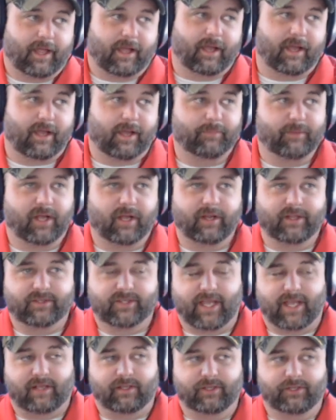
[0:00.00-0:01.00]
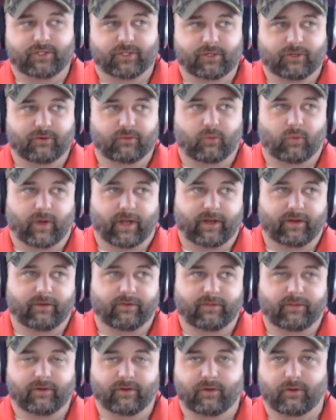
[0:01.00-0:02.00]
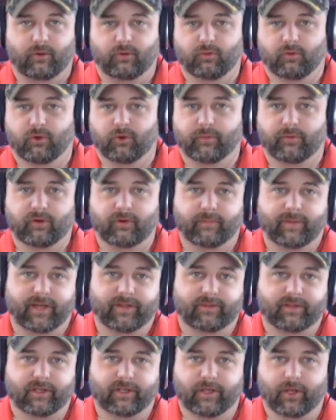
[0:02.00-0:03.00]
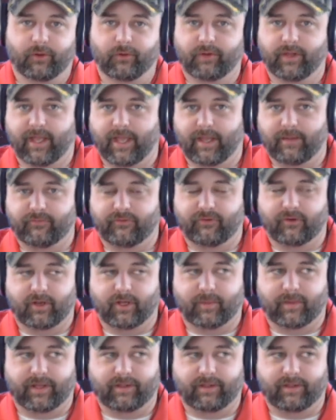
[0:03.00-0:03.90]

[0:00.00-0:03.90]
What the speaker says: I'm not exactly sure where the whole rumor about the goat came from.